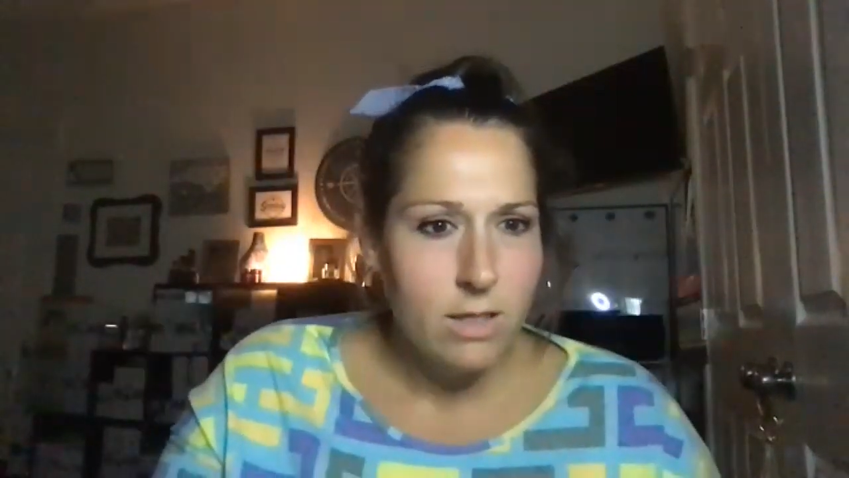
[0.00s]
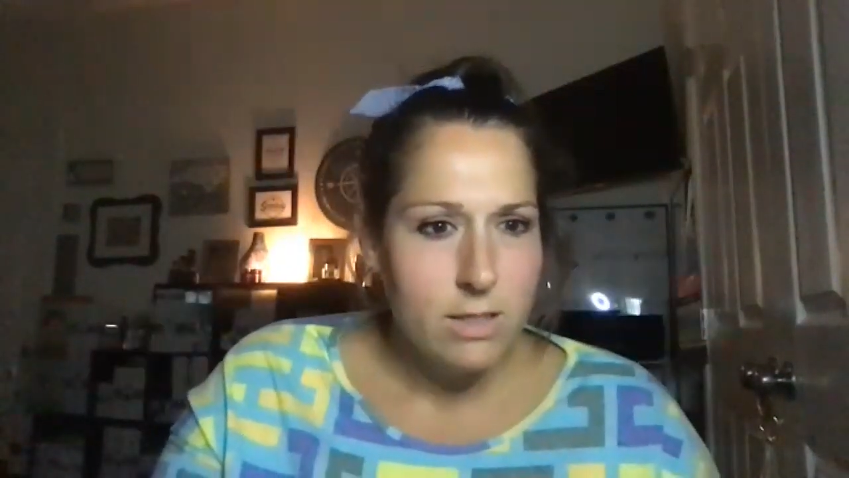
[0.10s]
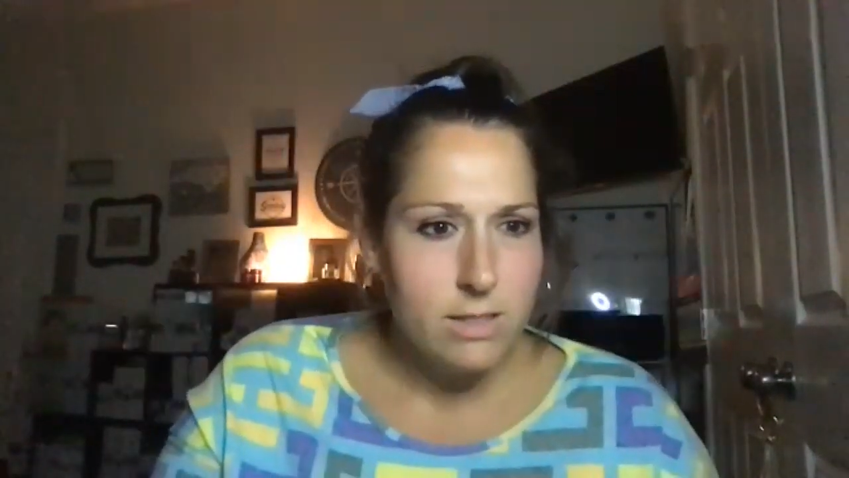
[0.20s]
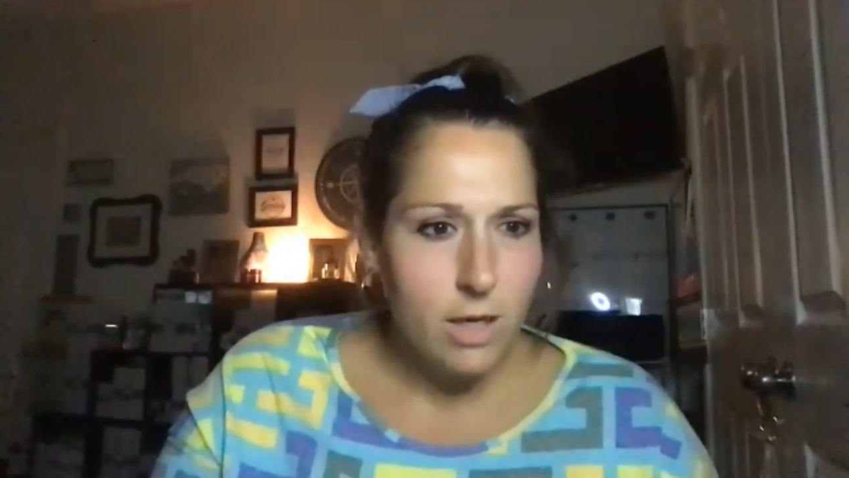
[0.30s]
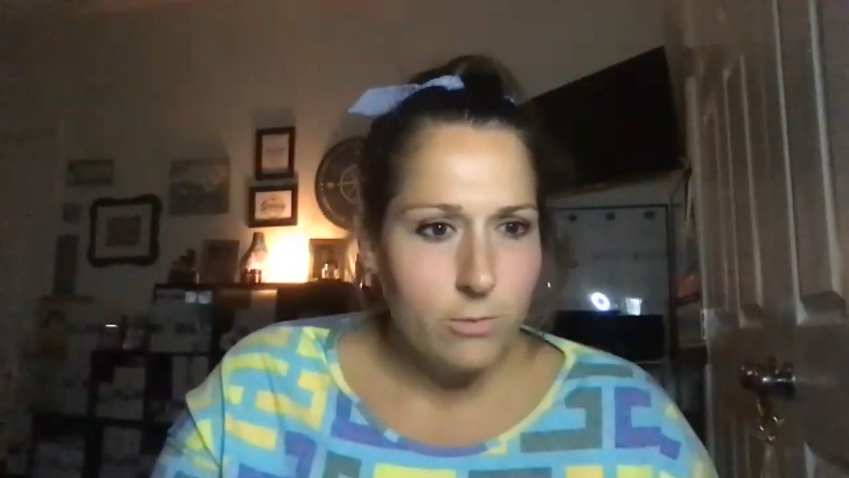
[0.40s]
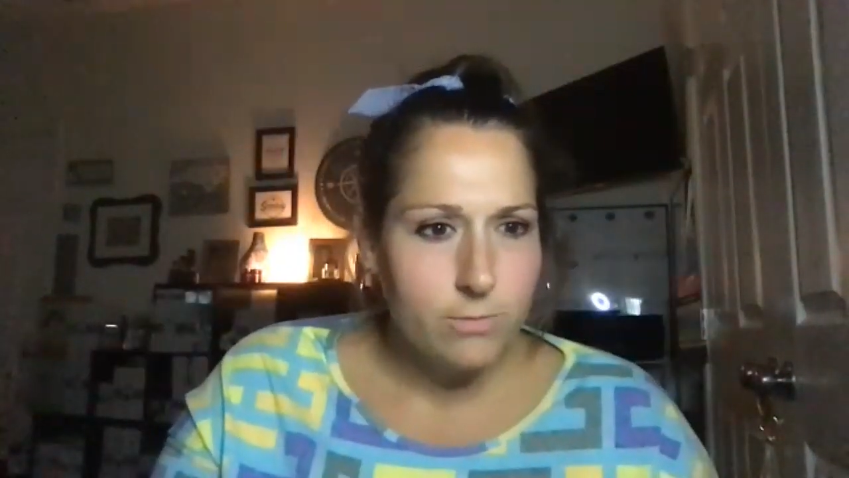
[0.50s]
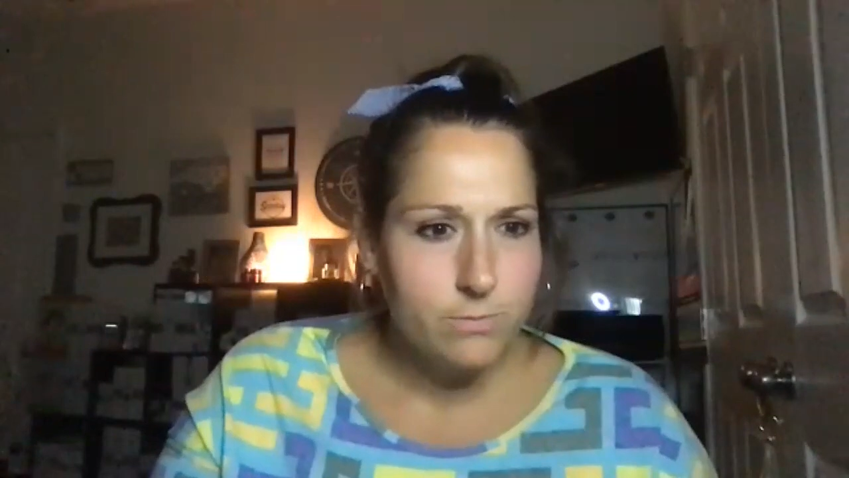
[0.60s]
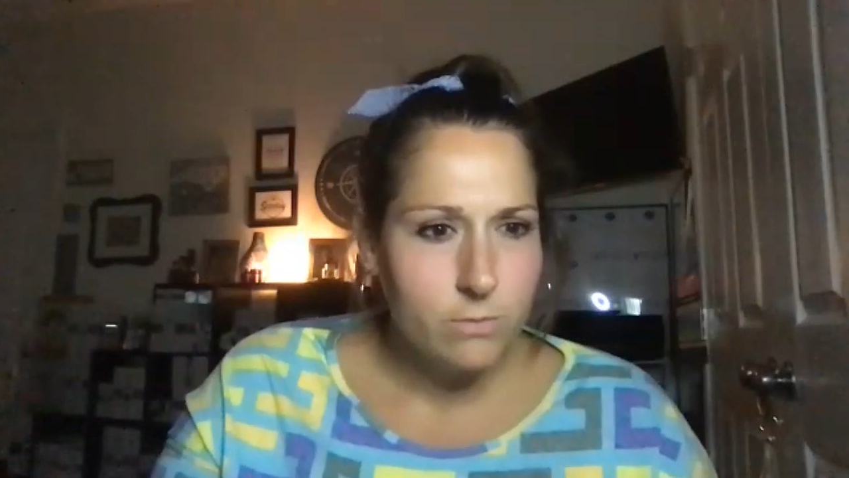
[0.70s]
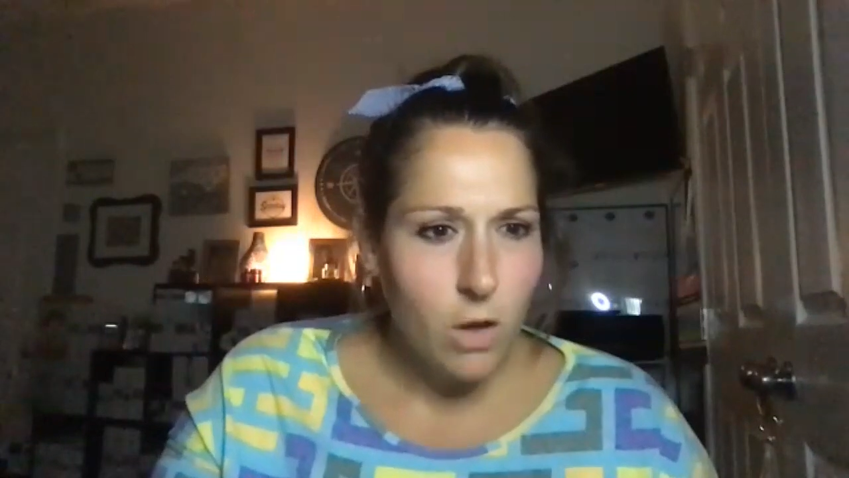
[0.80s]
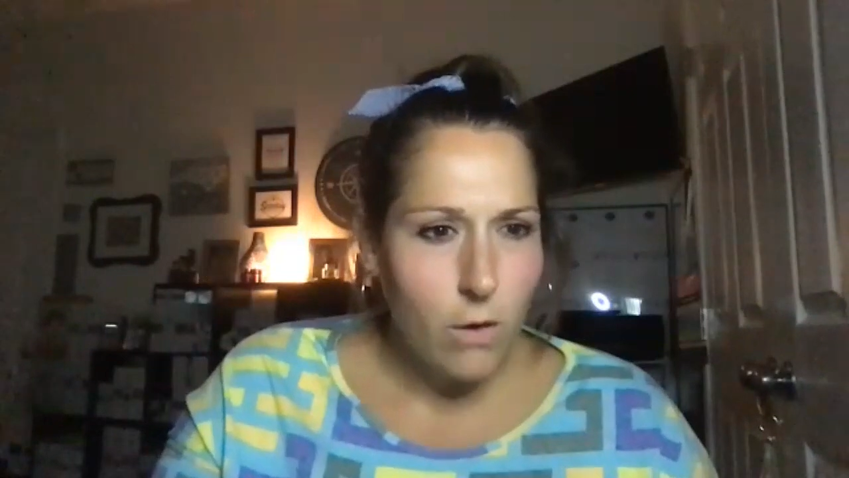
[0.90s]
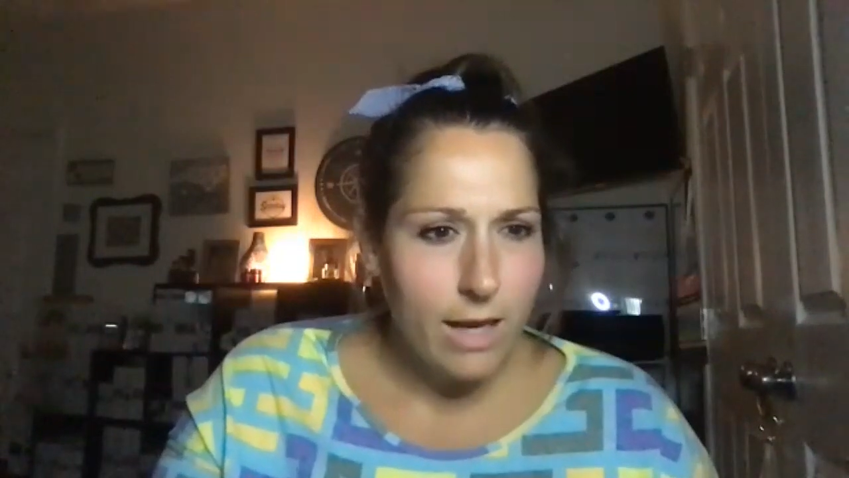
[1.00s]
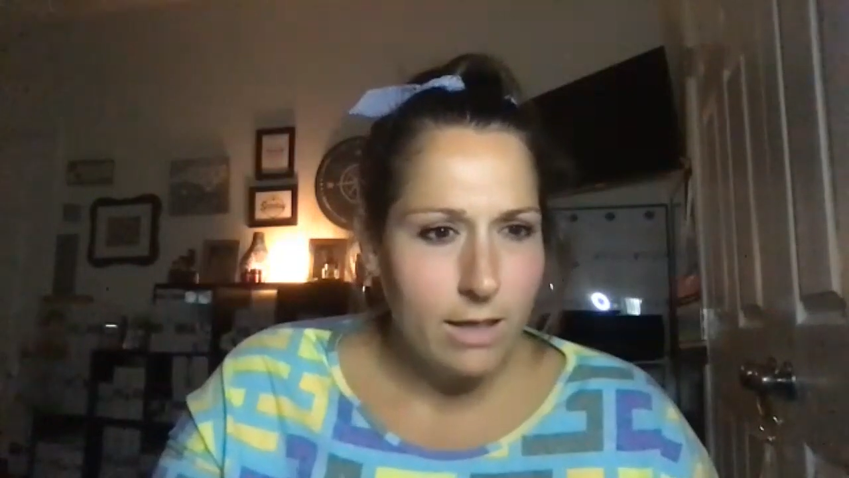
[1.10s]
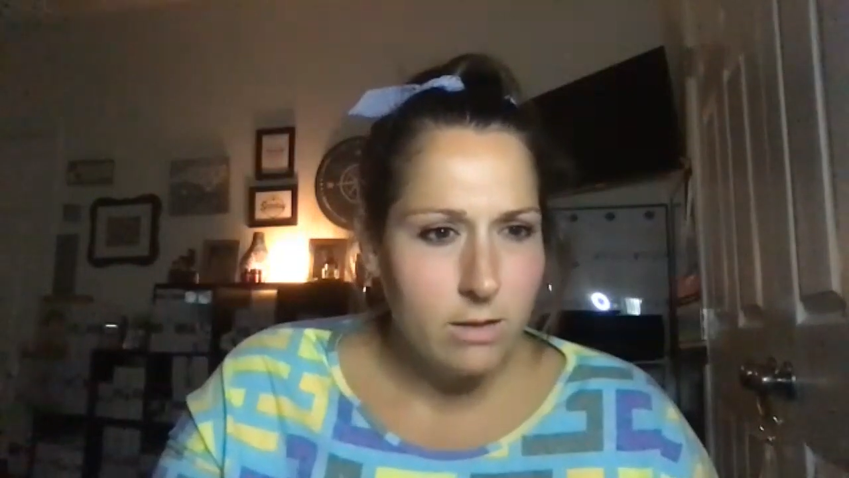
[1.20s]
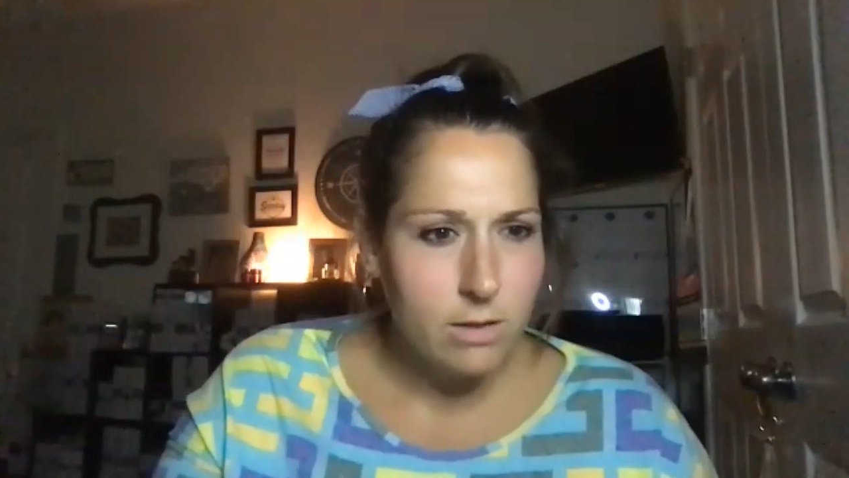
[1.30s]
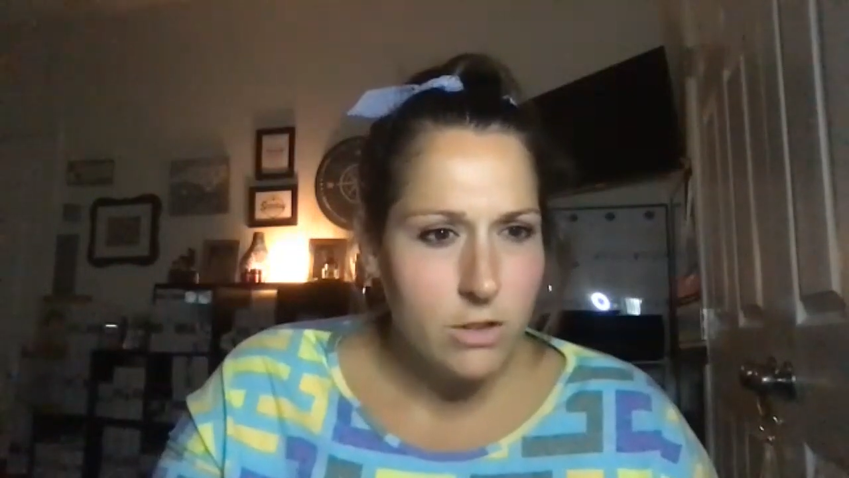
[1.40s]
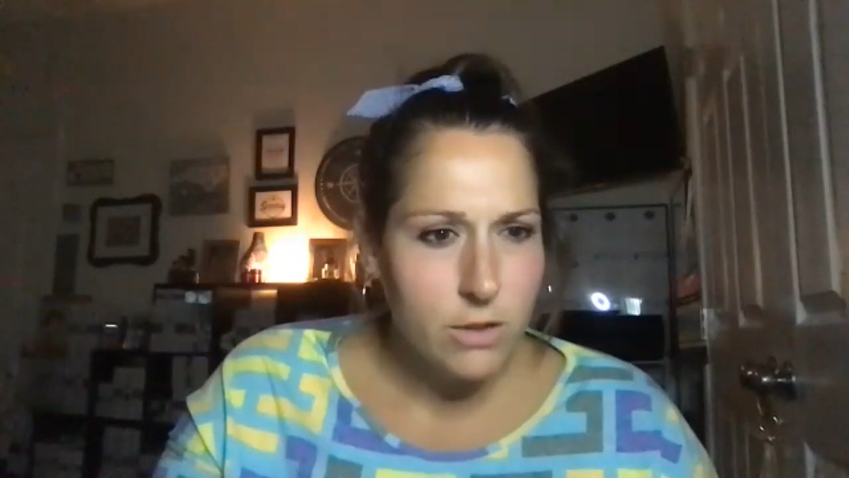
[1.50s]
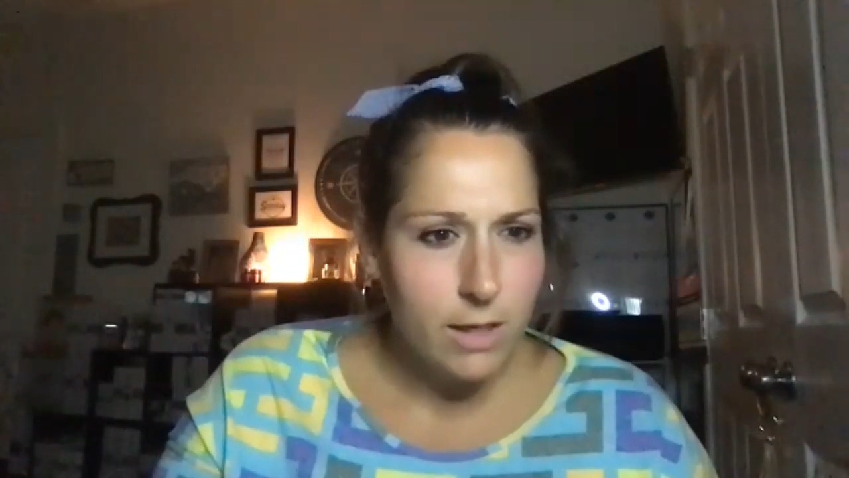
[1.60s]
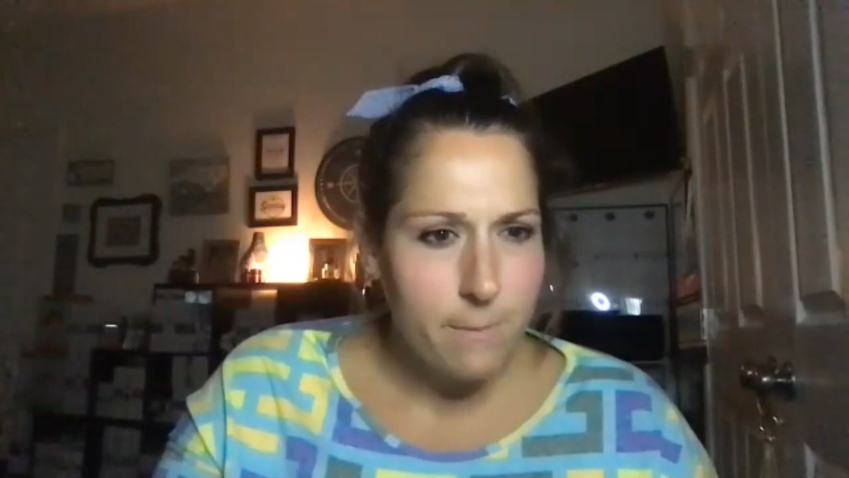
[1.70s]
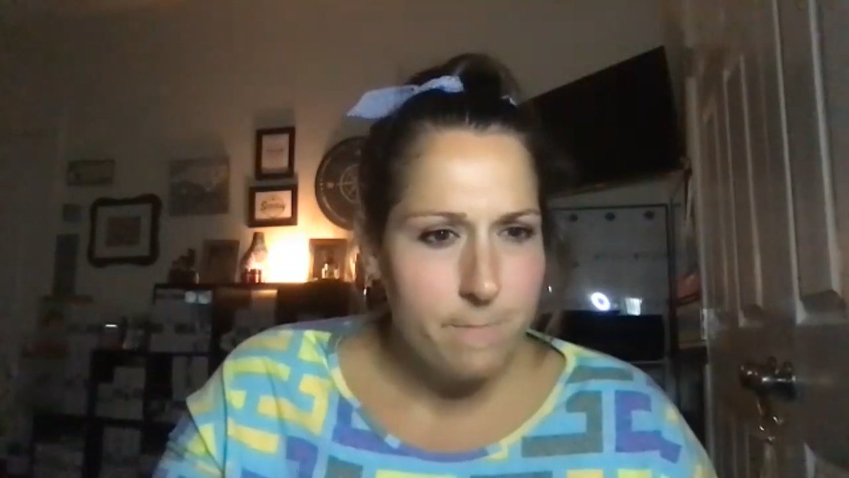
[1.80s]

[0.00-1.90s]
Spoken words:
So go ahead, Katrina.